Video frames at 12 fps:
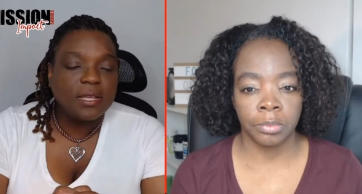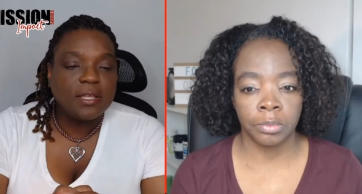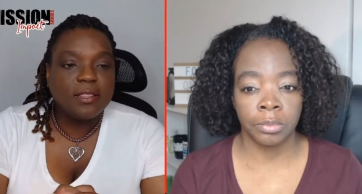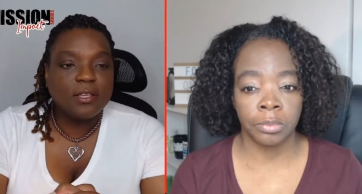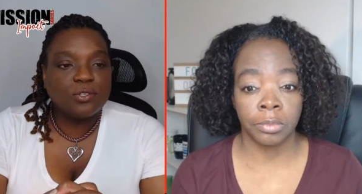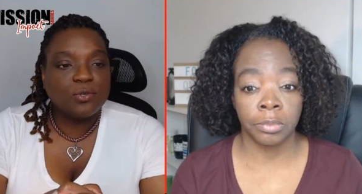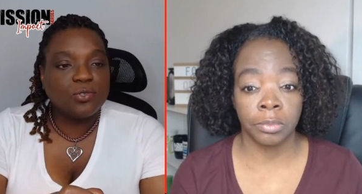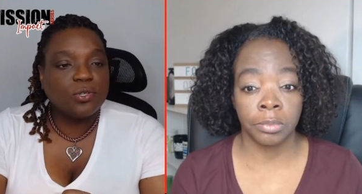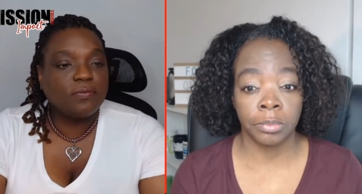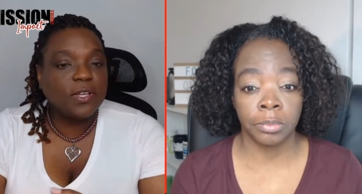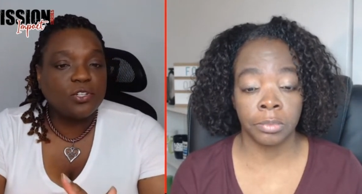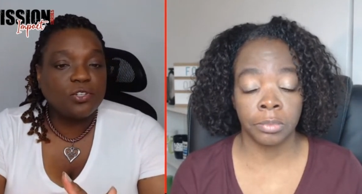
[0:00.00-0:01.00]
Speaker 1: their social
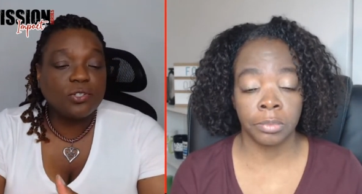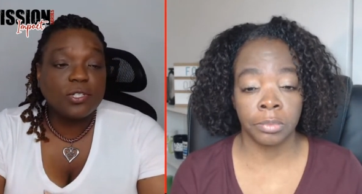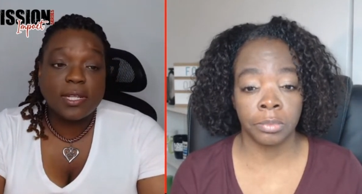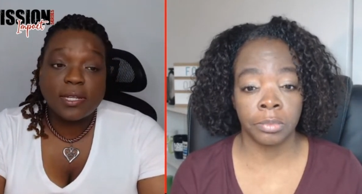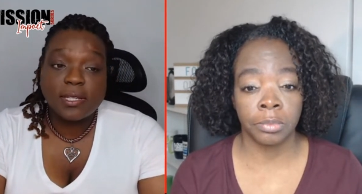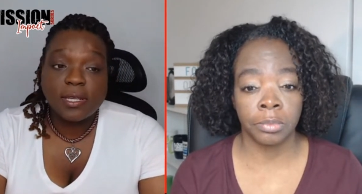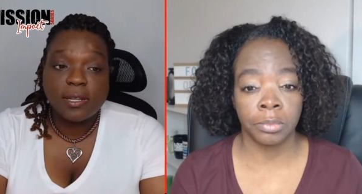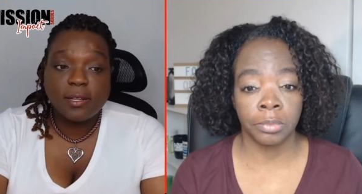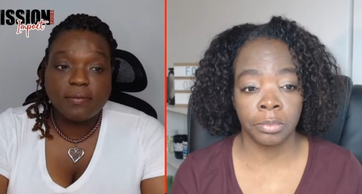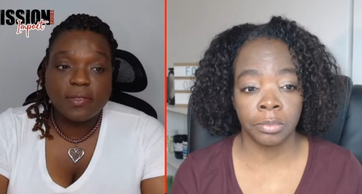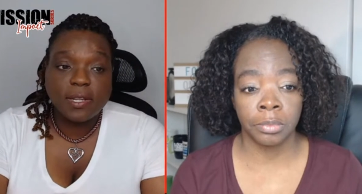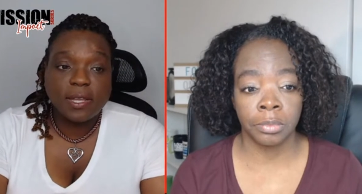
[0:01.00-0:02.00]
ventures so that they can live
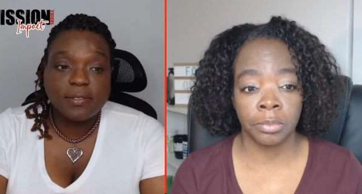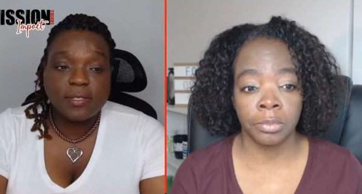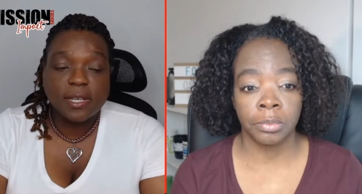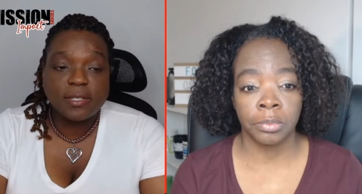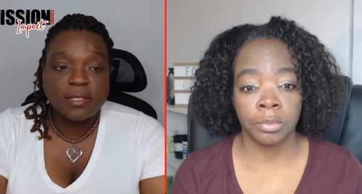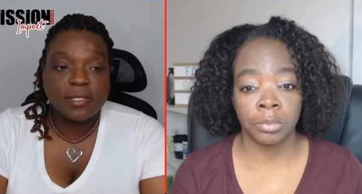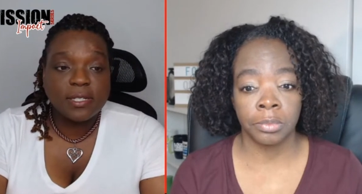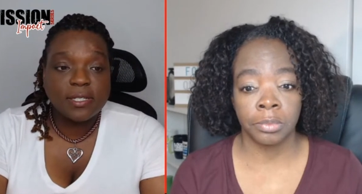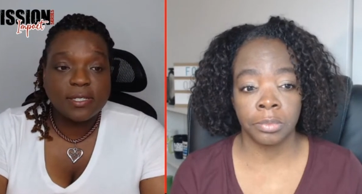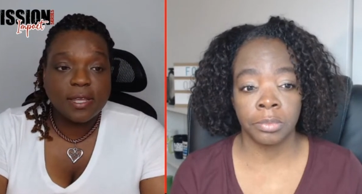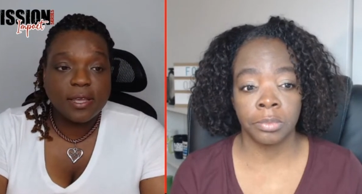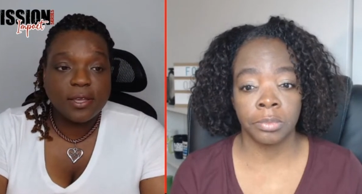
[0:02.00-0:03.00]
the lifestyle that they
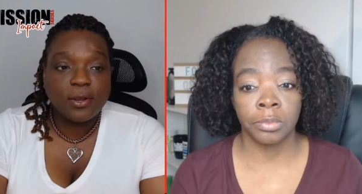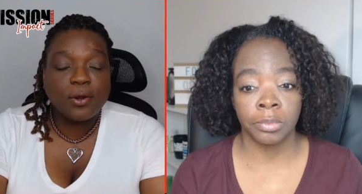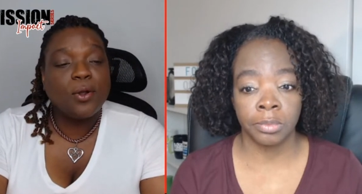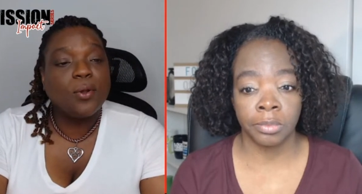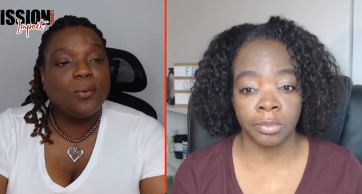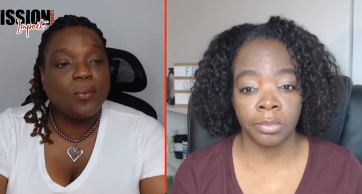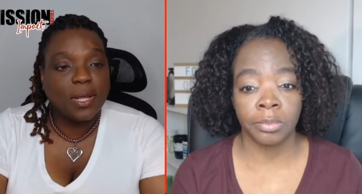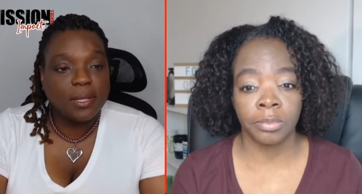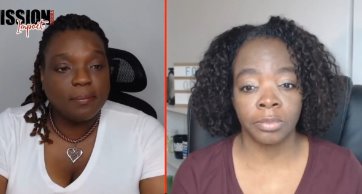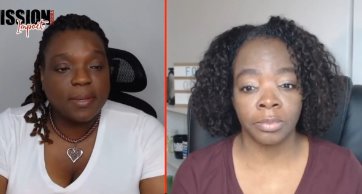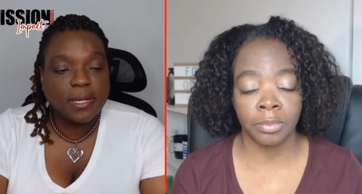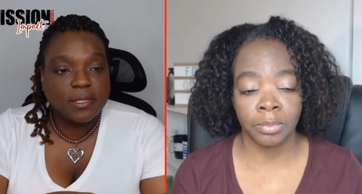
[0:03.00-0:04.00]
desire while
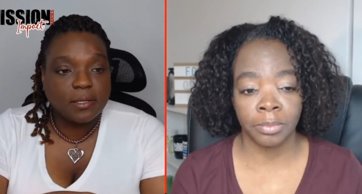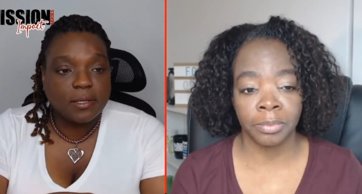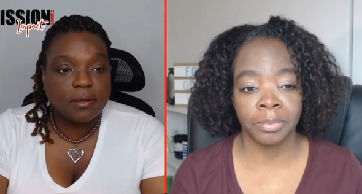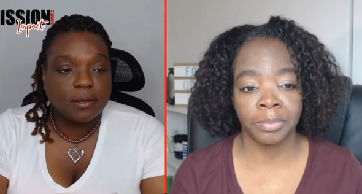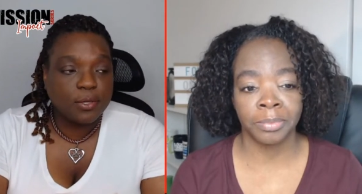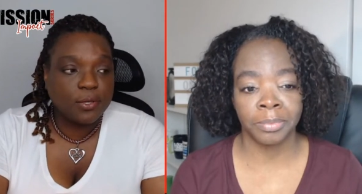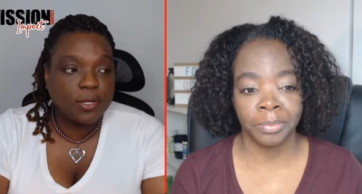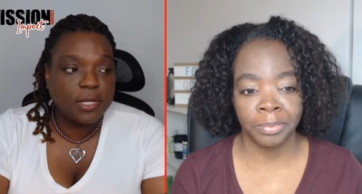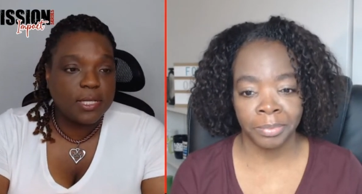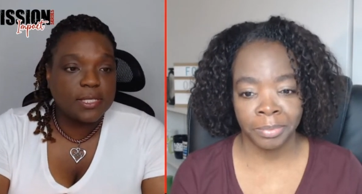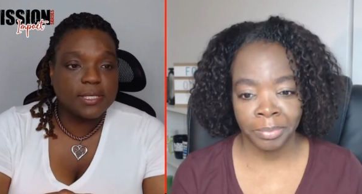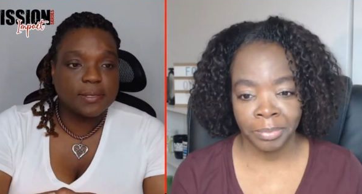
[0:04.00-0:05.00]
impacting their
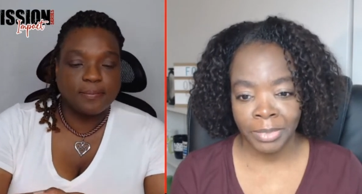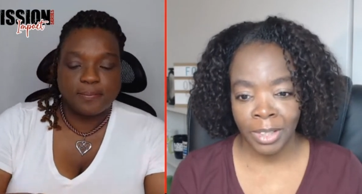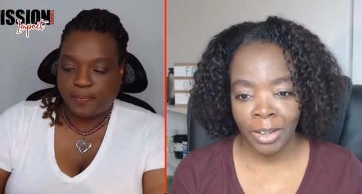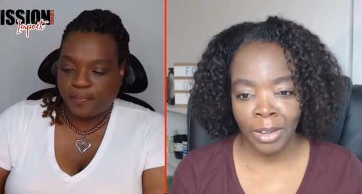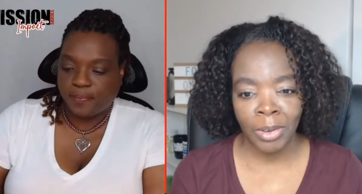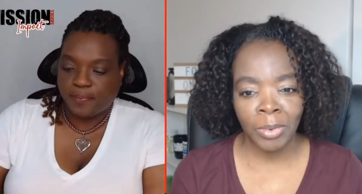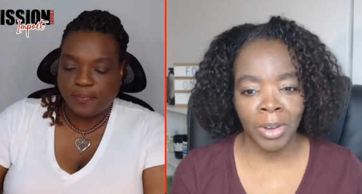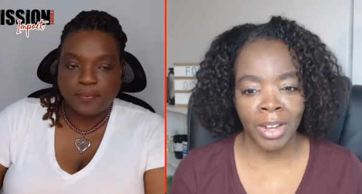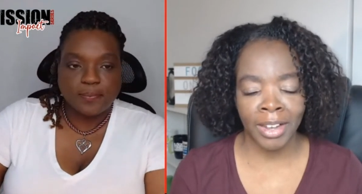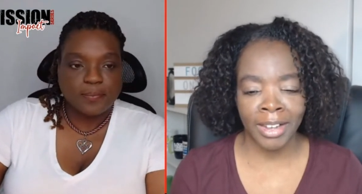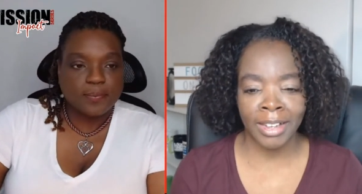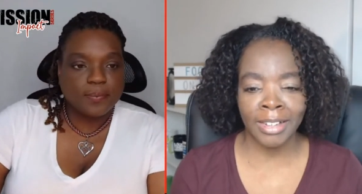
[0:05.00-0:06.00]
communities.
Speaker 2: All
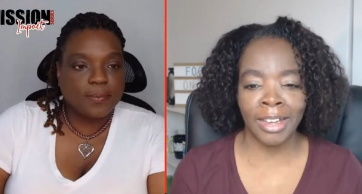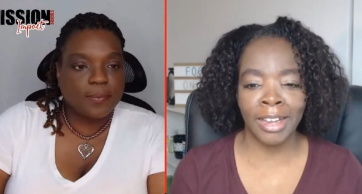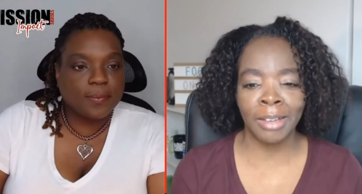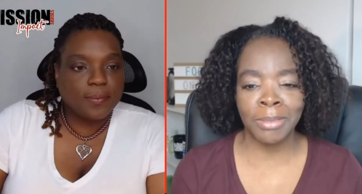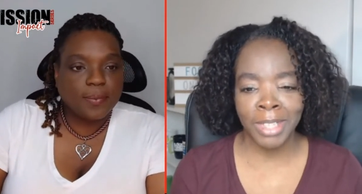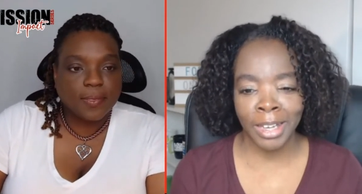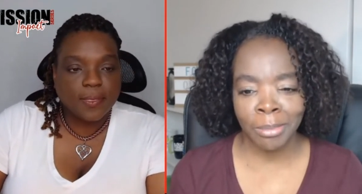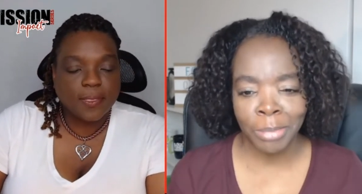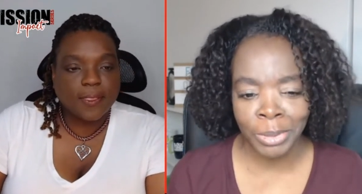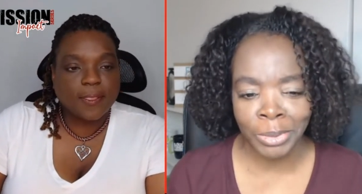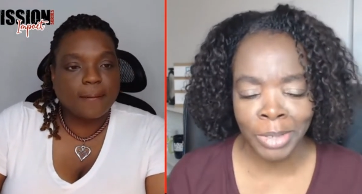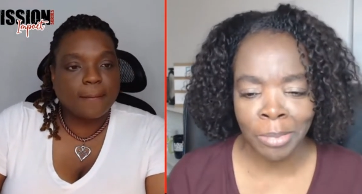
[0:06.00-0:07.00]
right. And I am Ty
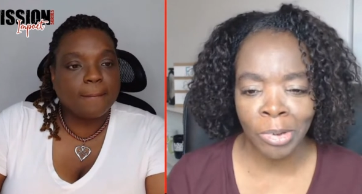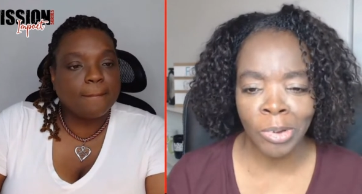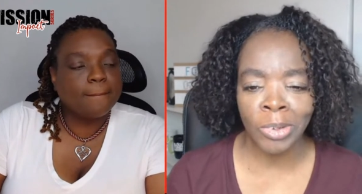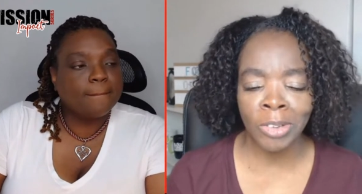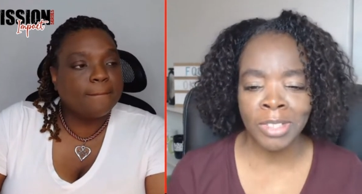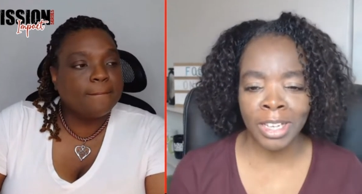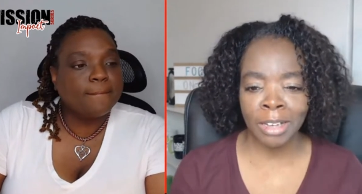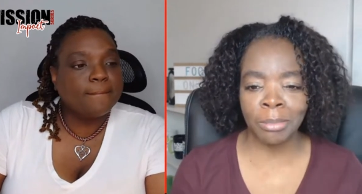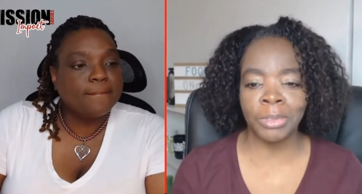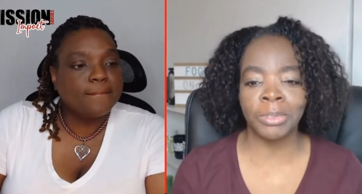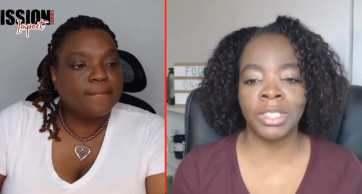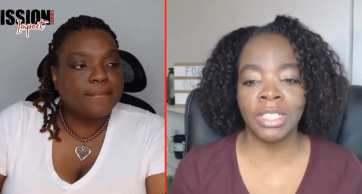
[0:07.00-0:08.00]
Boone. I'm owner of Ty
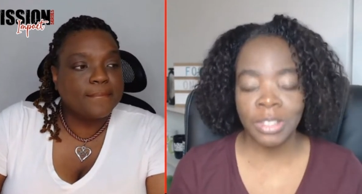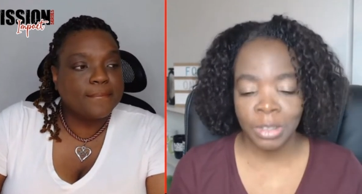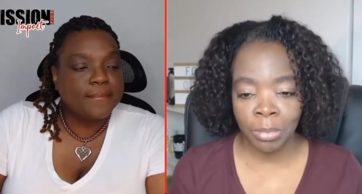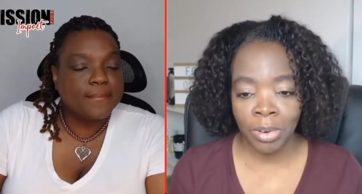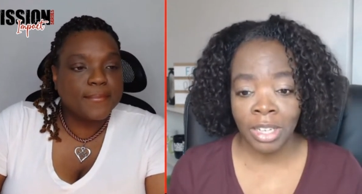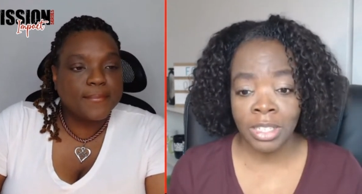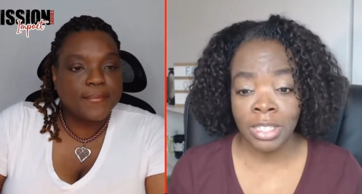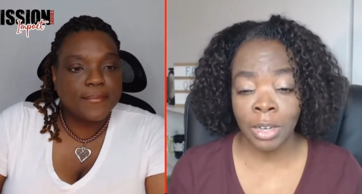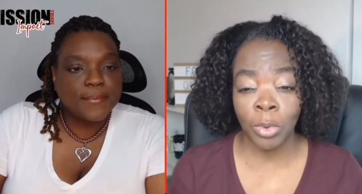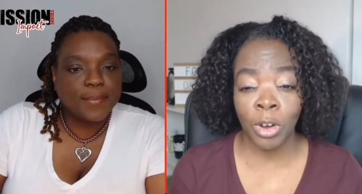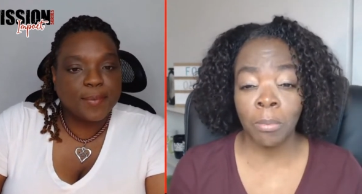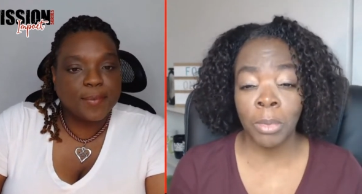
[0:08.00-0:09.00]
Boone Enterprises. I
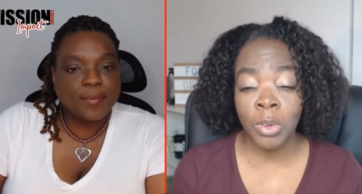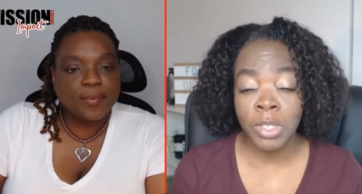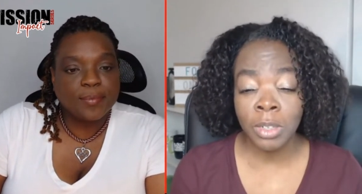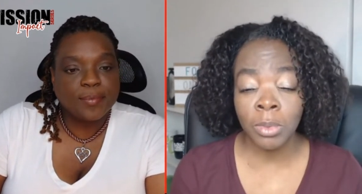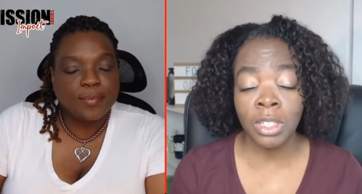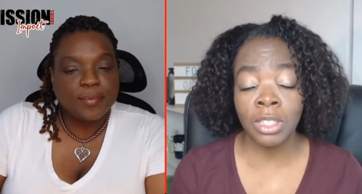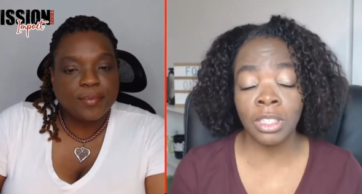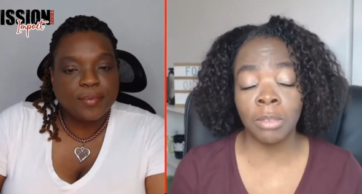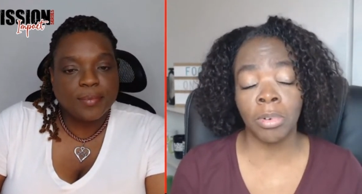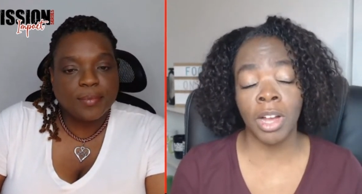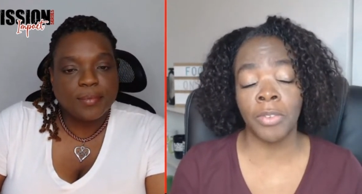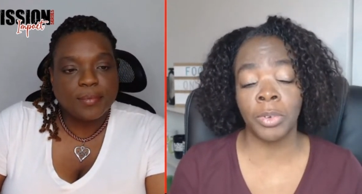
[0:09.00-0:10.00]
work mostly with
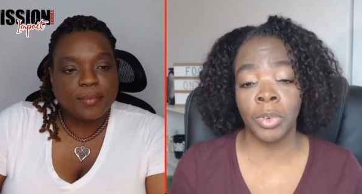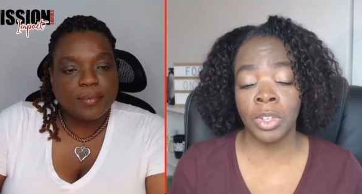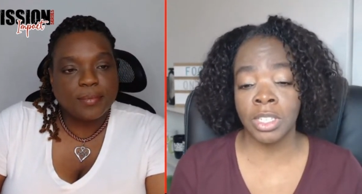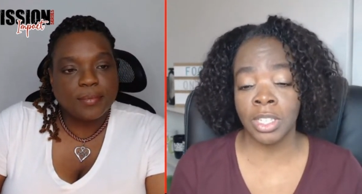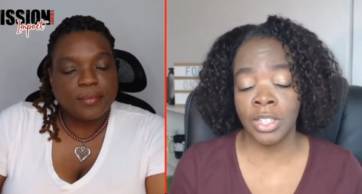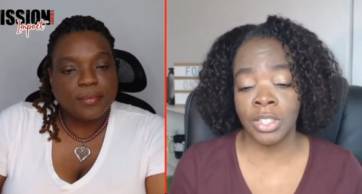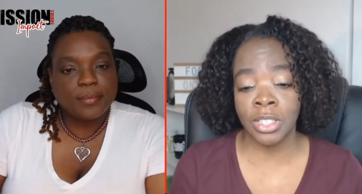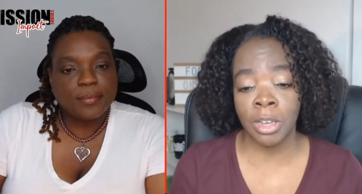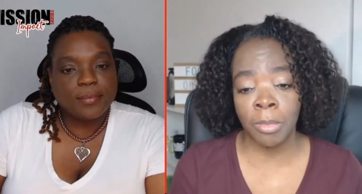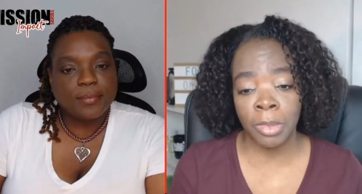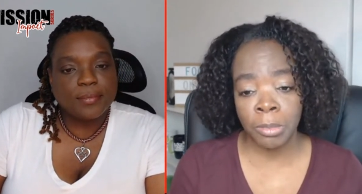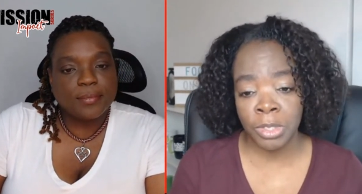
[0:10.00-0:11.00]
nonprofit organizations,
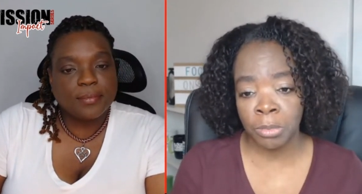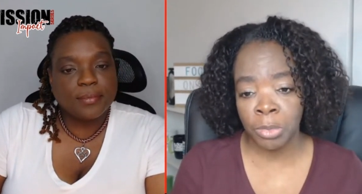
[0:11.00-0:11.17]
helping them to